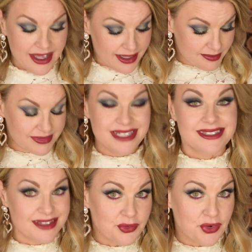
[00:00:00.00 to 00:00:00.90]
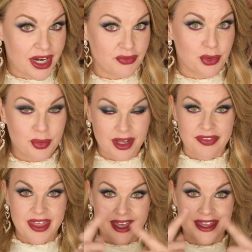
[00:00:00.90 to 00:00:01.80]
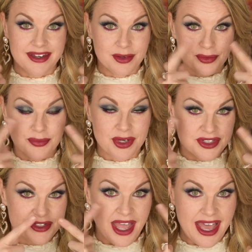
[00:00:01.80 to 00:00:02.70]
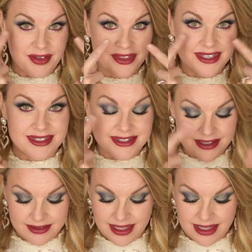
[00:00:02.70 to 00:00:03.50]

It's not for everyone that wants to have this